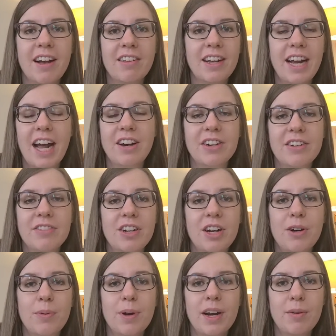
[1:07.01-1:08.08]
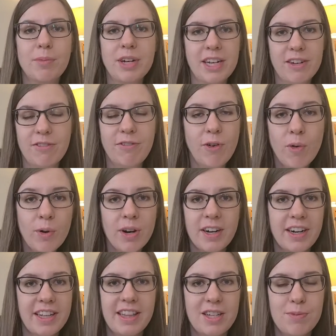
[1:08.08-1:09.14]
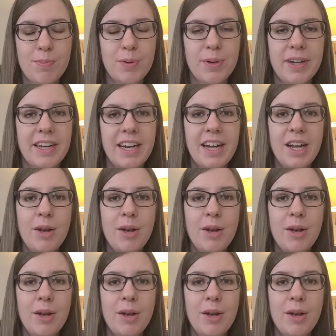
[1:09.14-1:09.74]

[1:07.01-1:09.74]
Like, I don't even know what I'm reading for at this point,